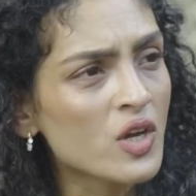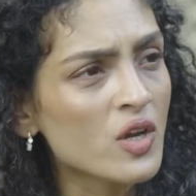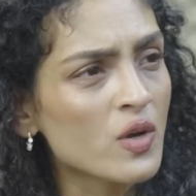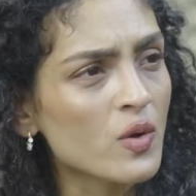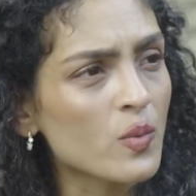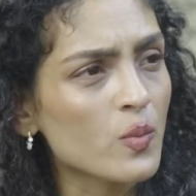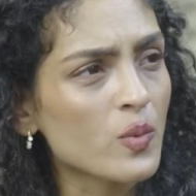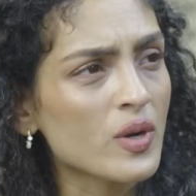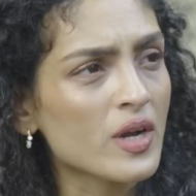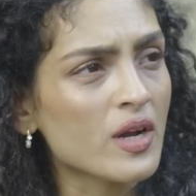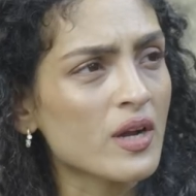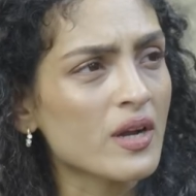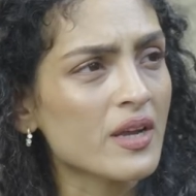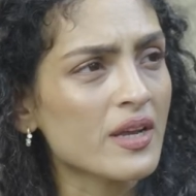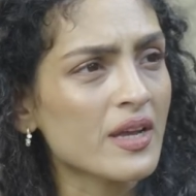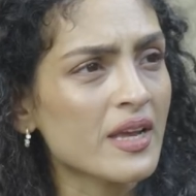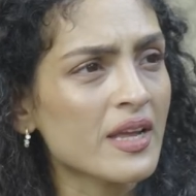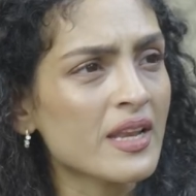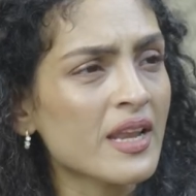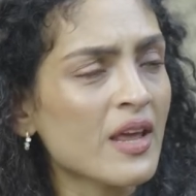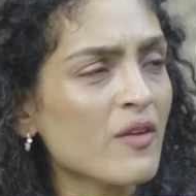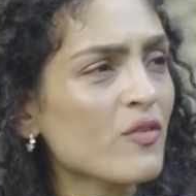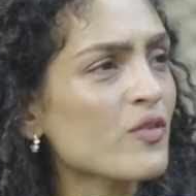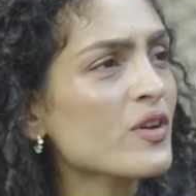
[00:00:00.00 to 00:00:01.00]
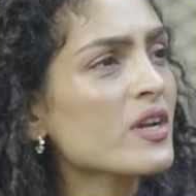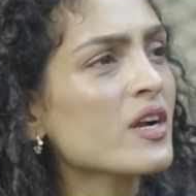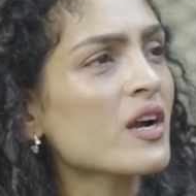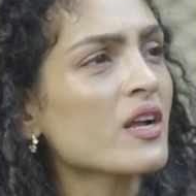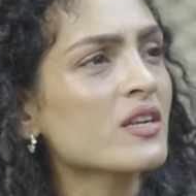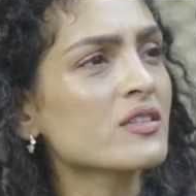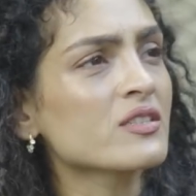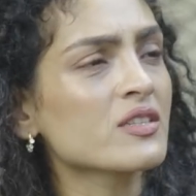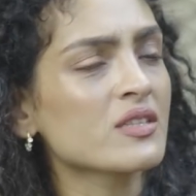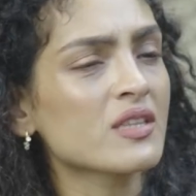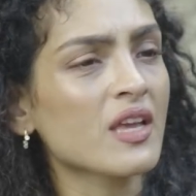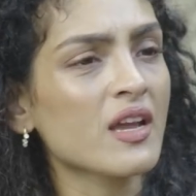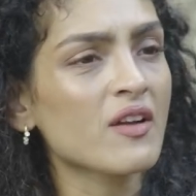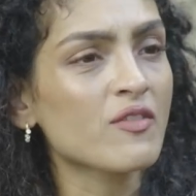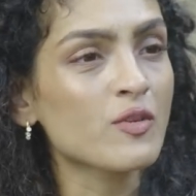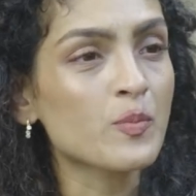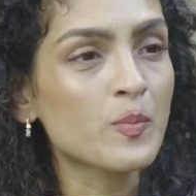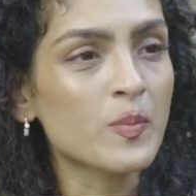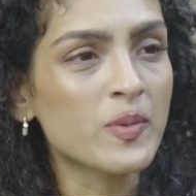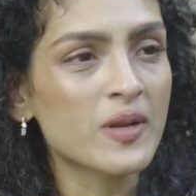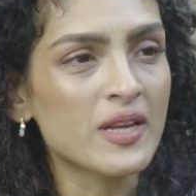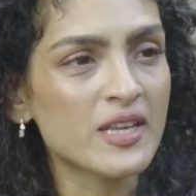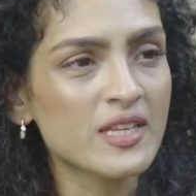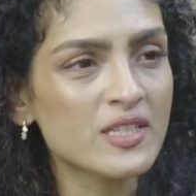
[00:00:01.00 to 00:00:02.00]
where in every culture they have a
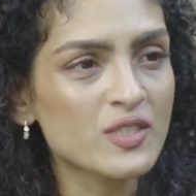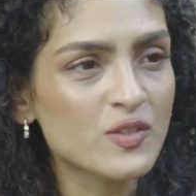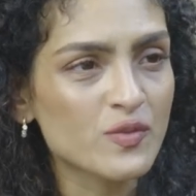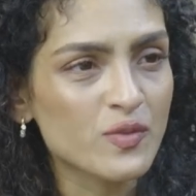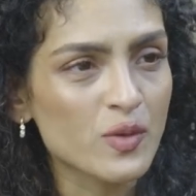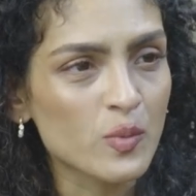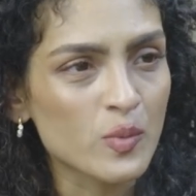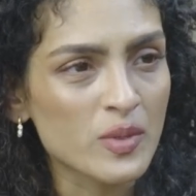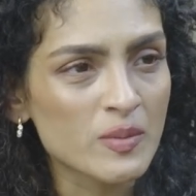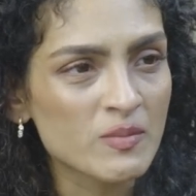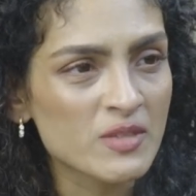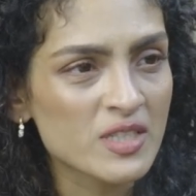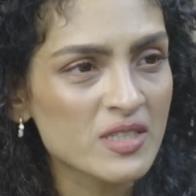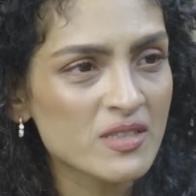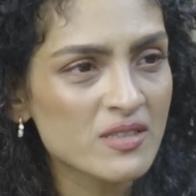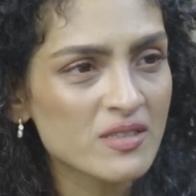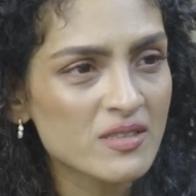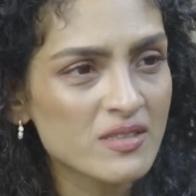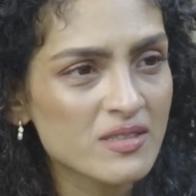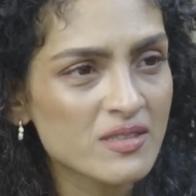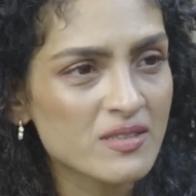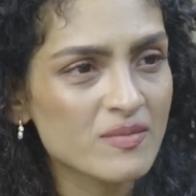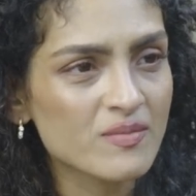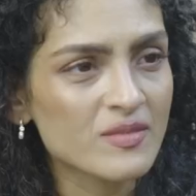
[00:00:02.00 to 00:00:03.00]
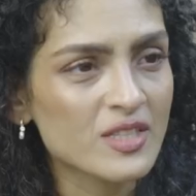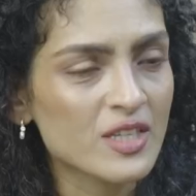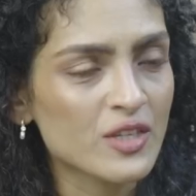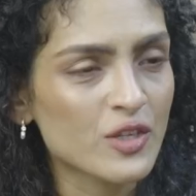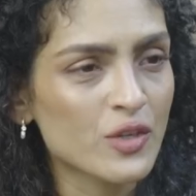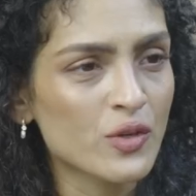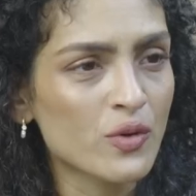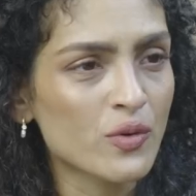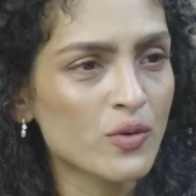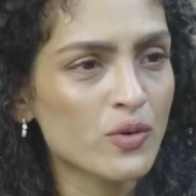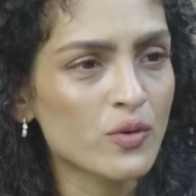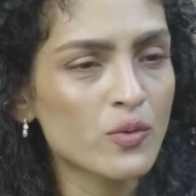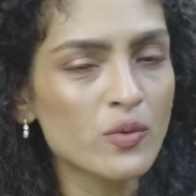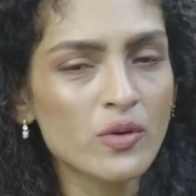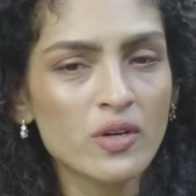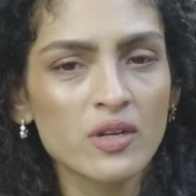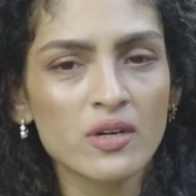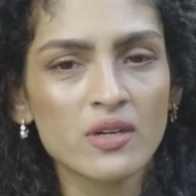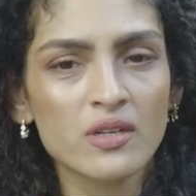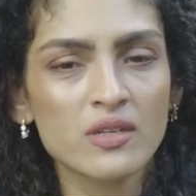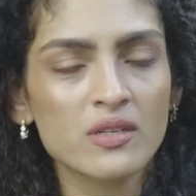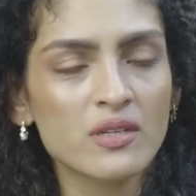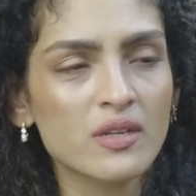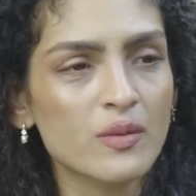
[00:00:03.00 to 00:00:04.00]
place for women. You
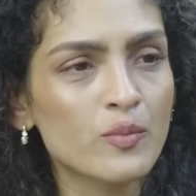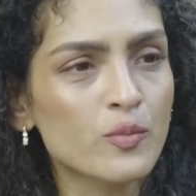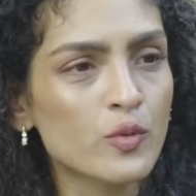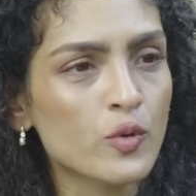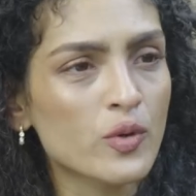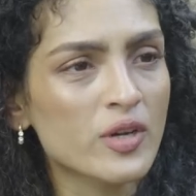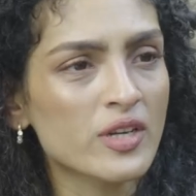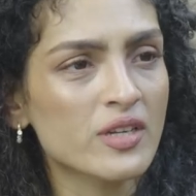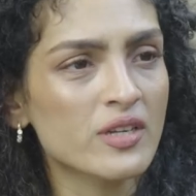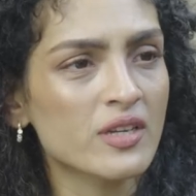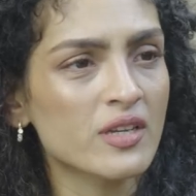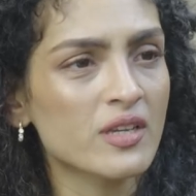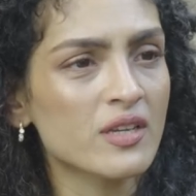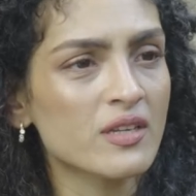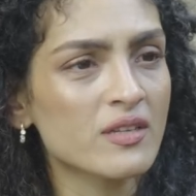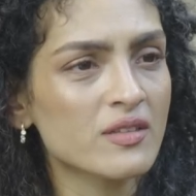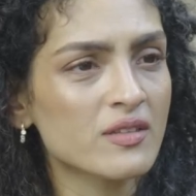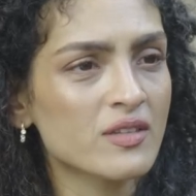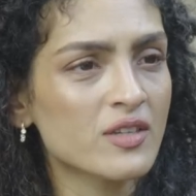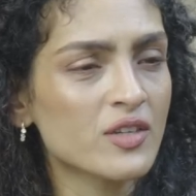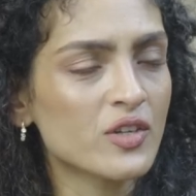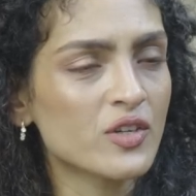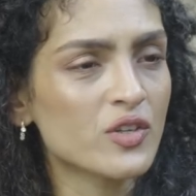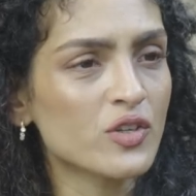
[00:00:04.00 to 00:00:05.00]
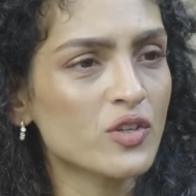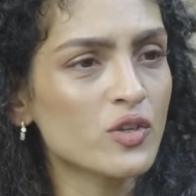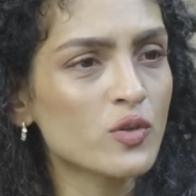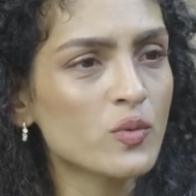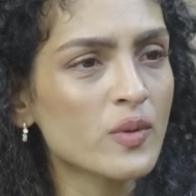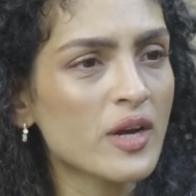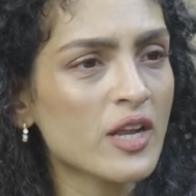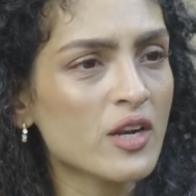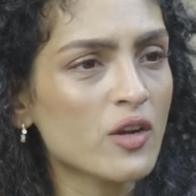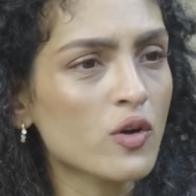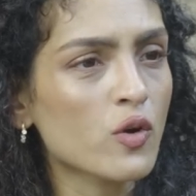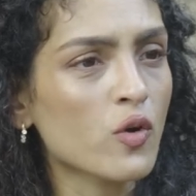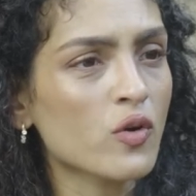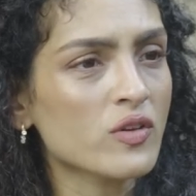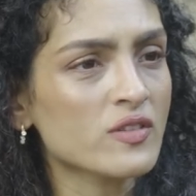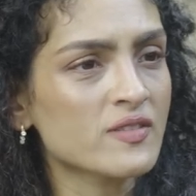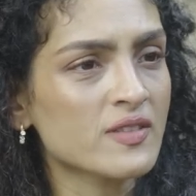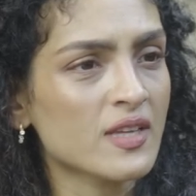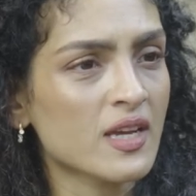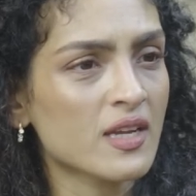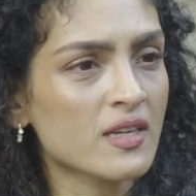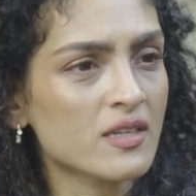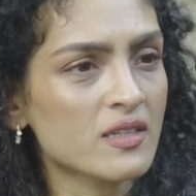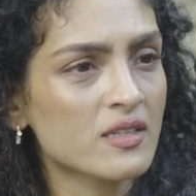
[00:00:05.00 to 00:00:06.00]
learned embroidery, you wear a
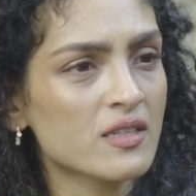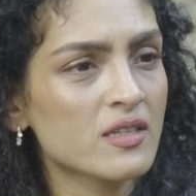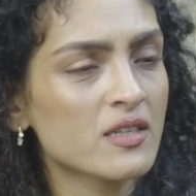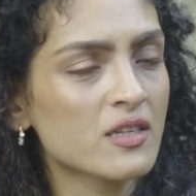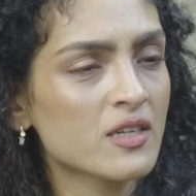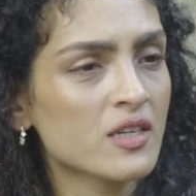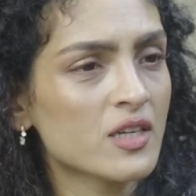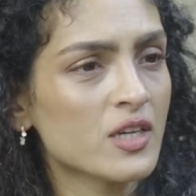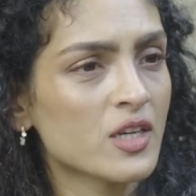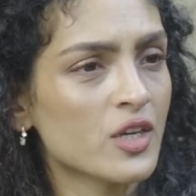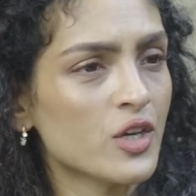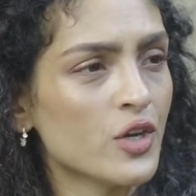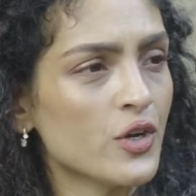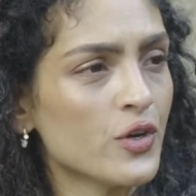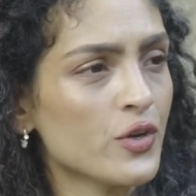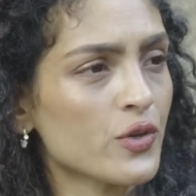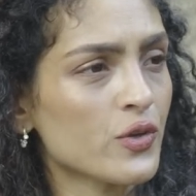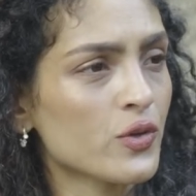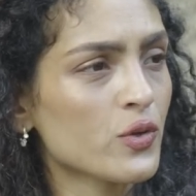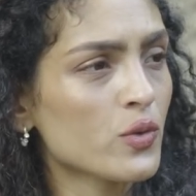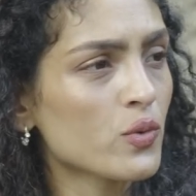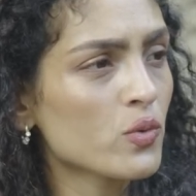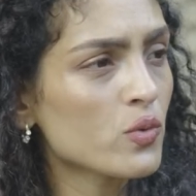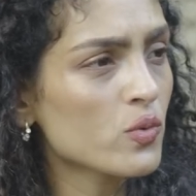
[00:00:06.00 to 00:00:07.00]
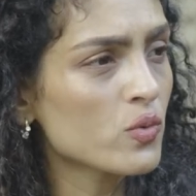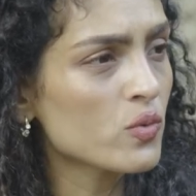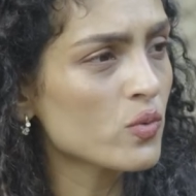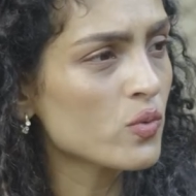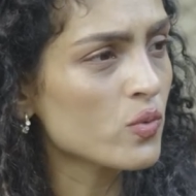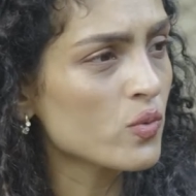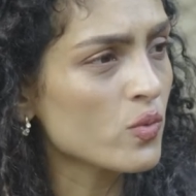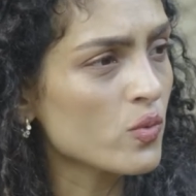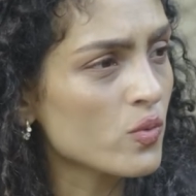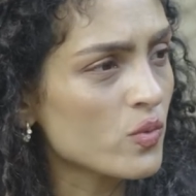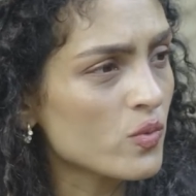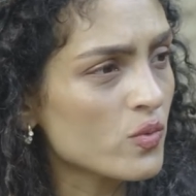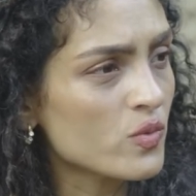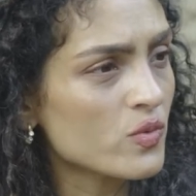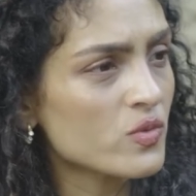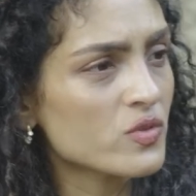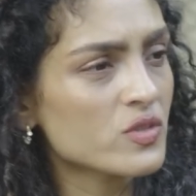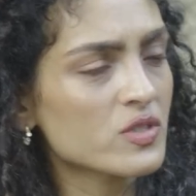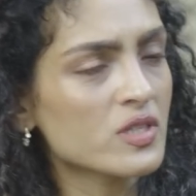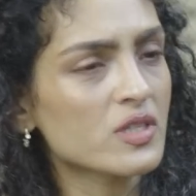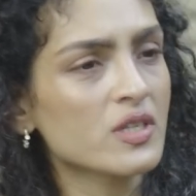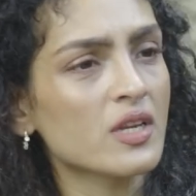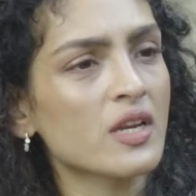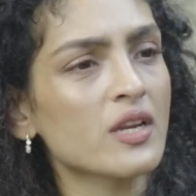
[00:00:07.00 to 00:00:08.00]
corset, you
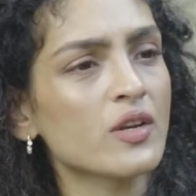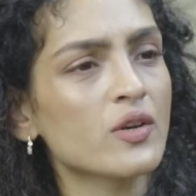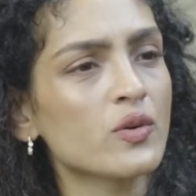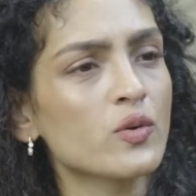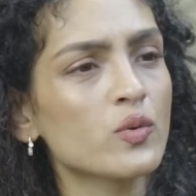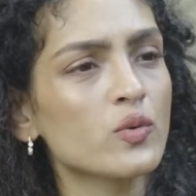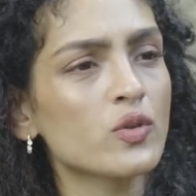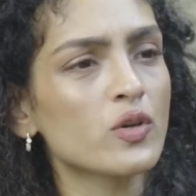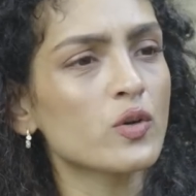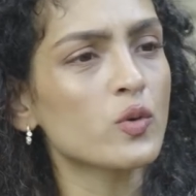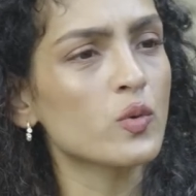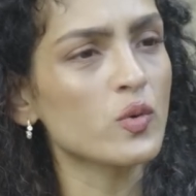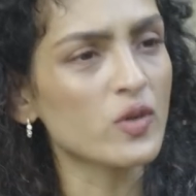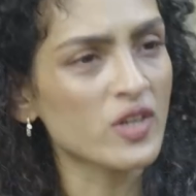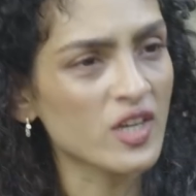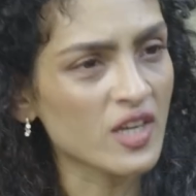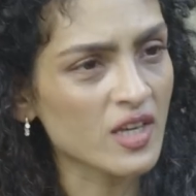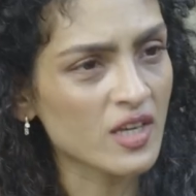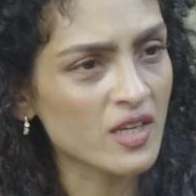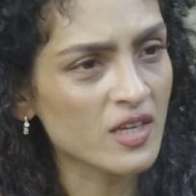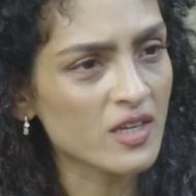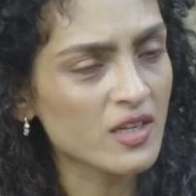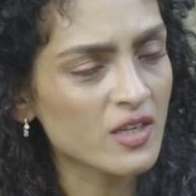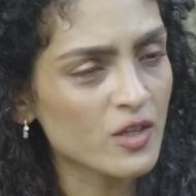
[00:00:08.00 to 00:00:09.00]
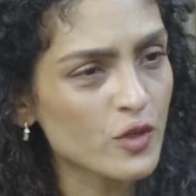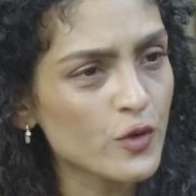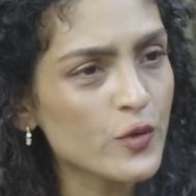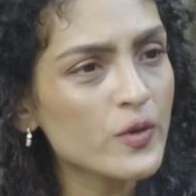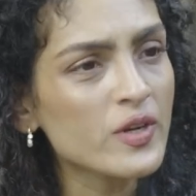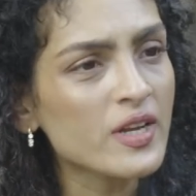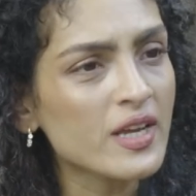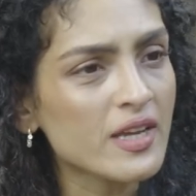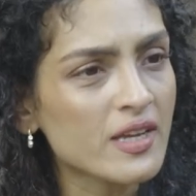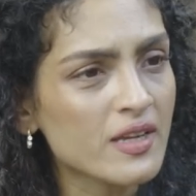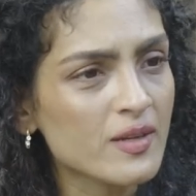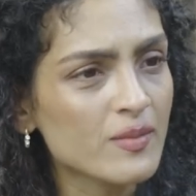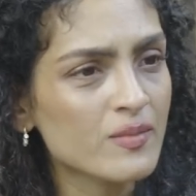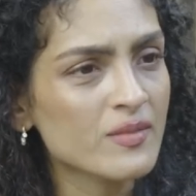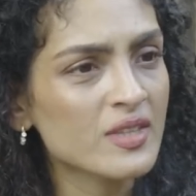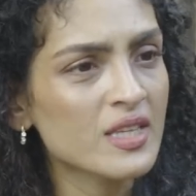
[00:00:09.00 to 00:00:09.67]
sit and do the cooking. Like